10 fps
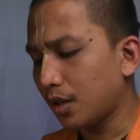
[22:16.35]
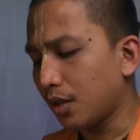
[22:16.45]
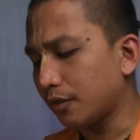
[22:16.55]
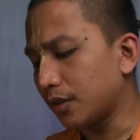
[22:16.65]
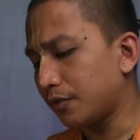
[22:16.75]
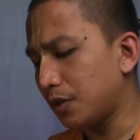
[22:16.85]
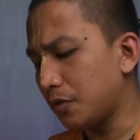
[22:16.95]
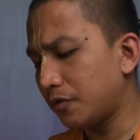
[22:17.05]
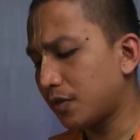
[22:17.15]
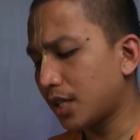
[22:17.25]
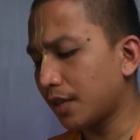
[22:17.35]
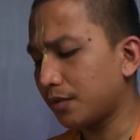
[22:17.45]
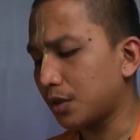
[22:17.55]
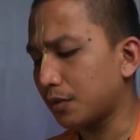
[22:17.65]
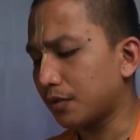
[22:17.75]
of the 5th
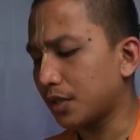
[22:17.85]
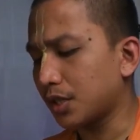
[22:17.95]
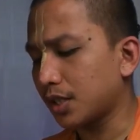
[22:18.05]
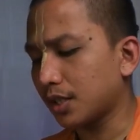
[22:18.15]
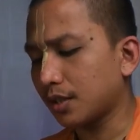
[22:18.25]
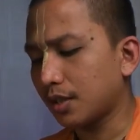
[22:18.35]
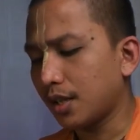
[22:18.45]
chapter of Krishna,